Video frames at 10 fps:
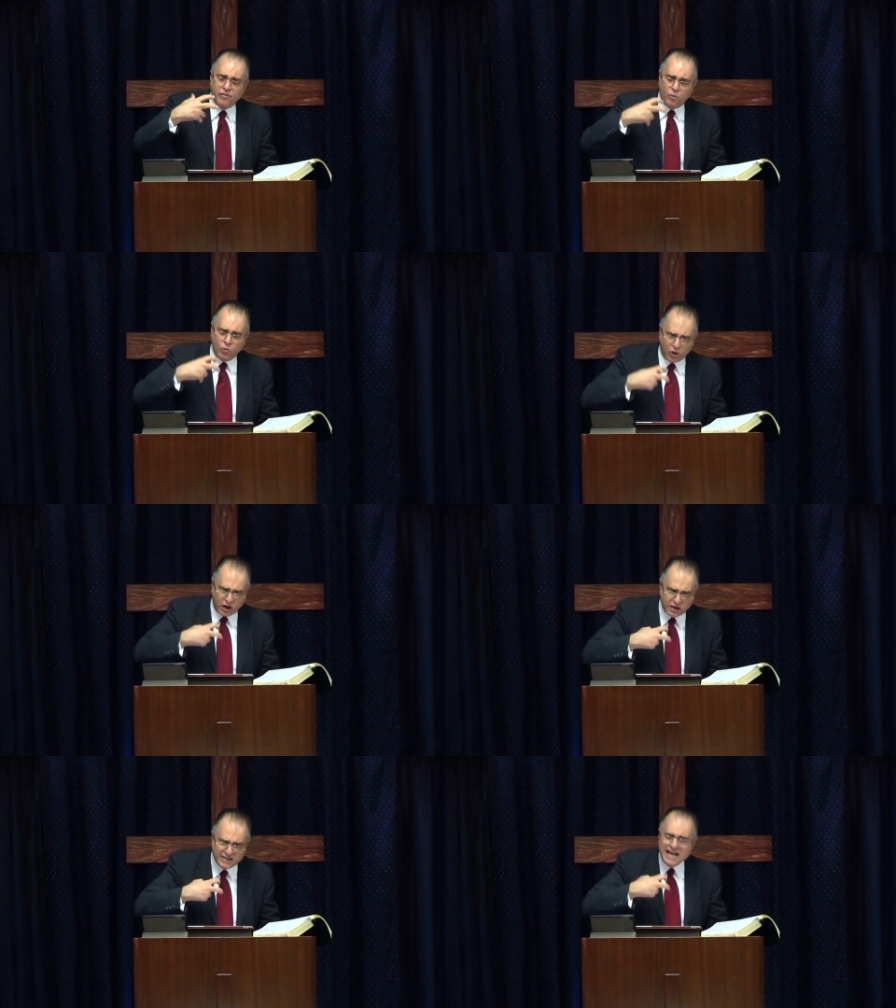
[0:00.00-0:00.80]

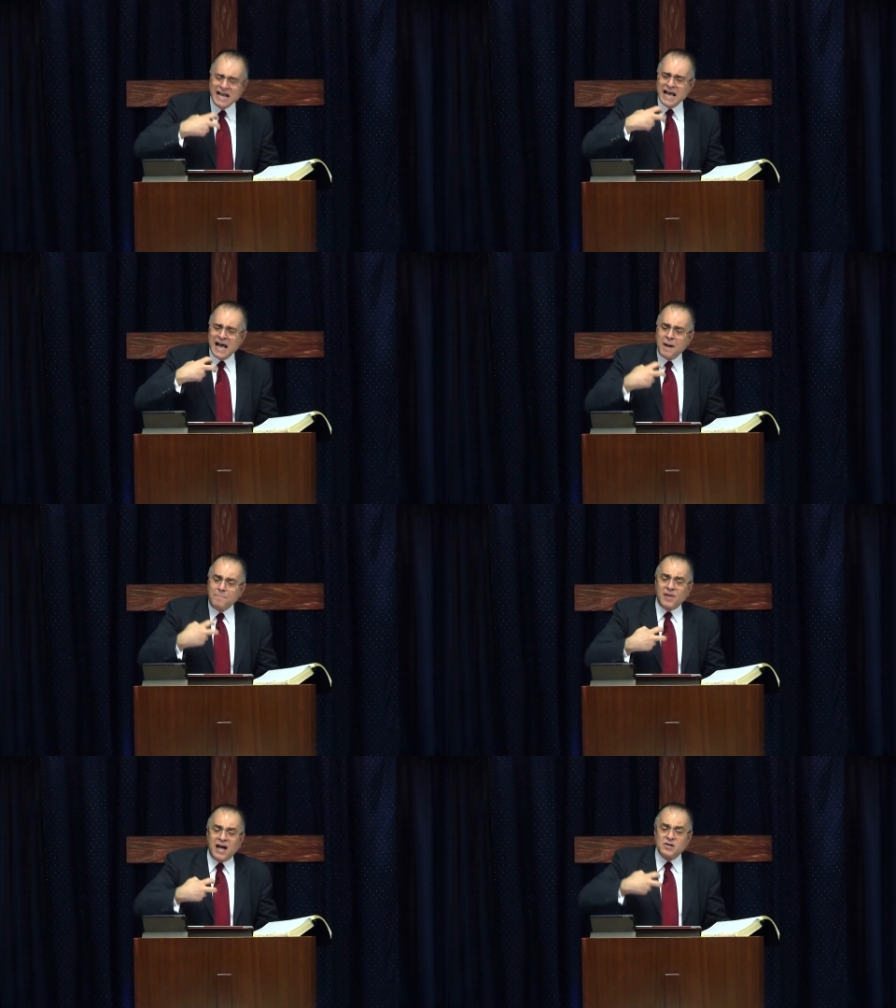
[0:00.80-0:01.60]
word
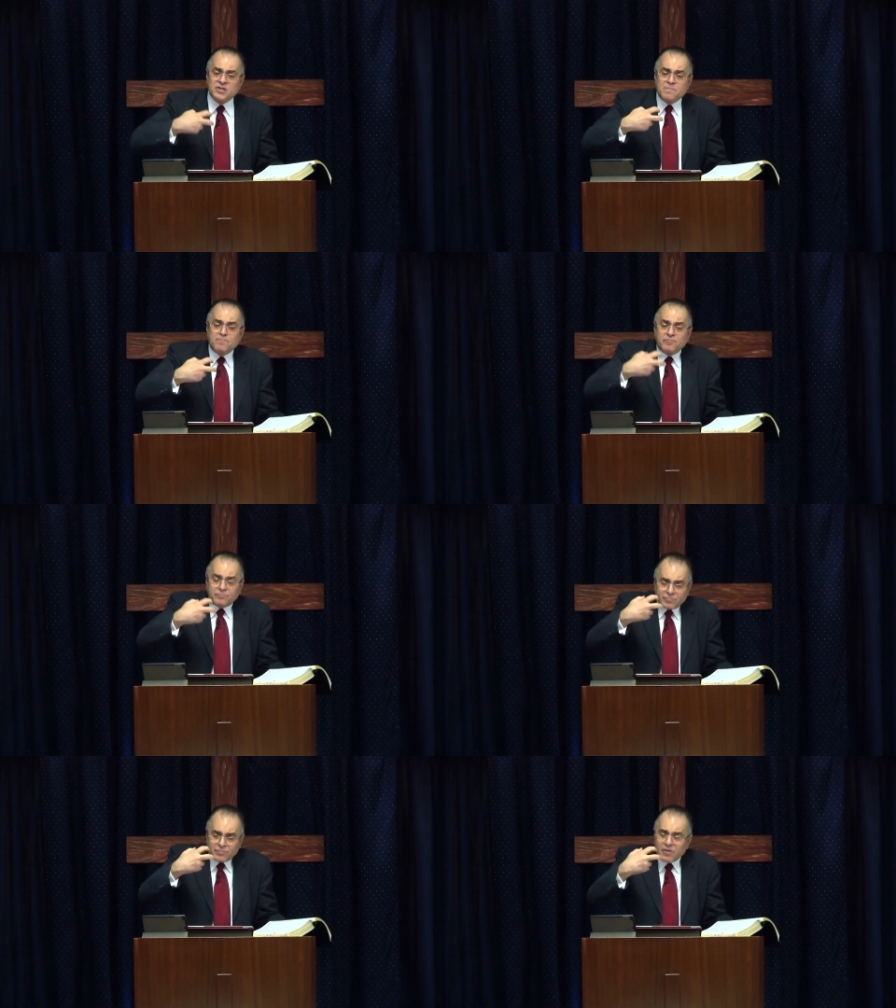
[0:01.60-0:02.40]
as
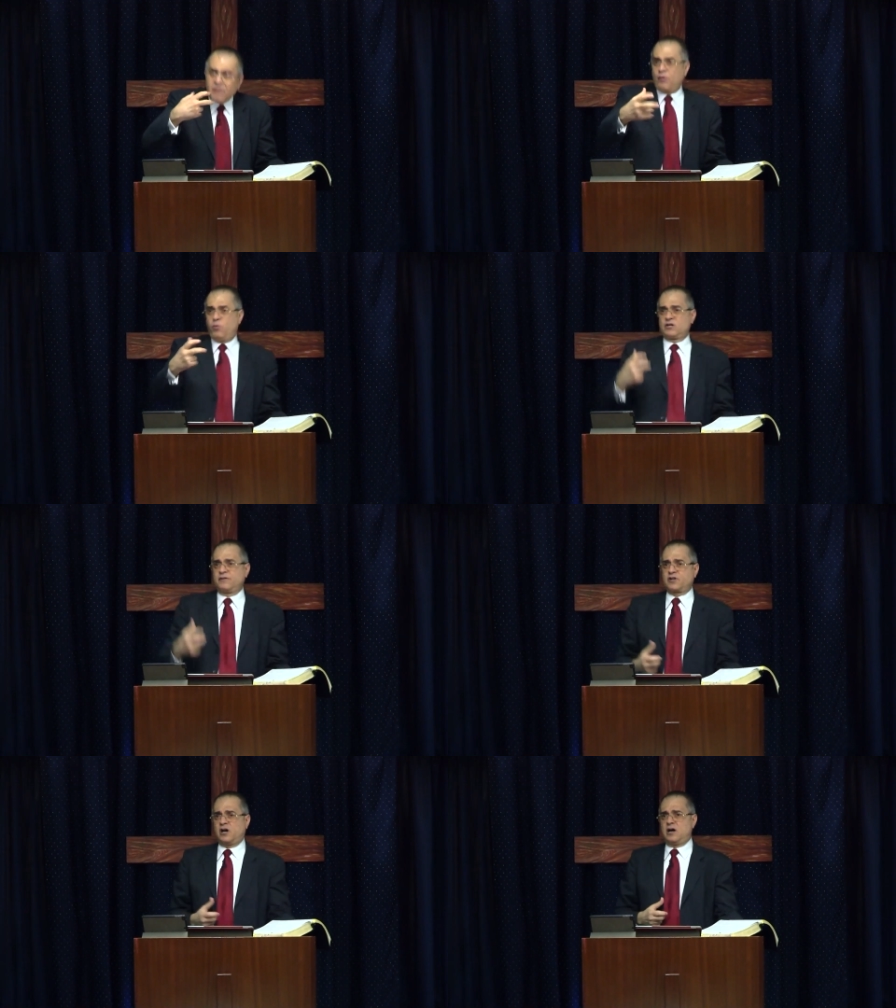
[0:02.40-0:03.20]
the word of
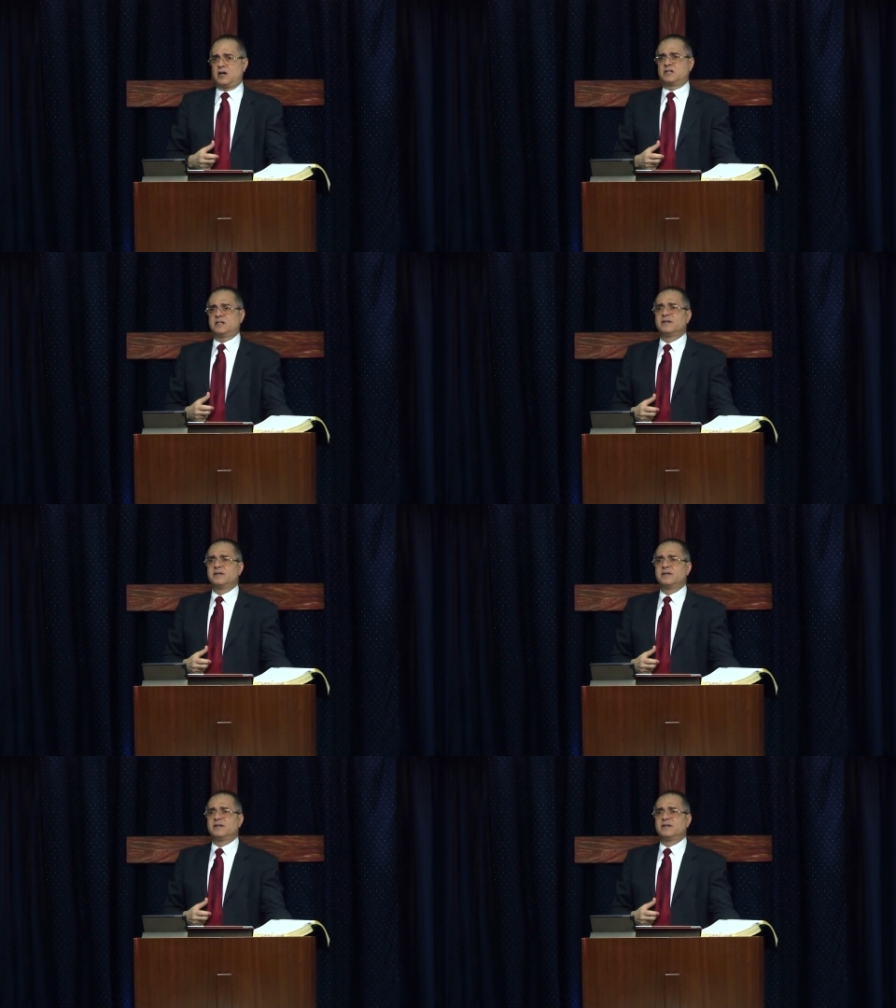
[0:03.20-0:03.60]
God.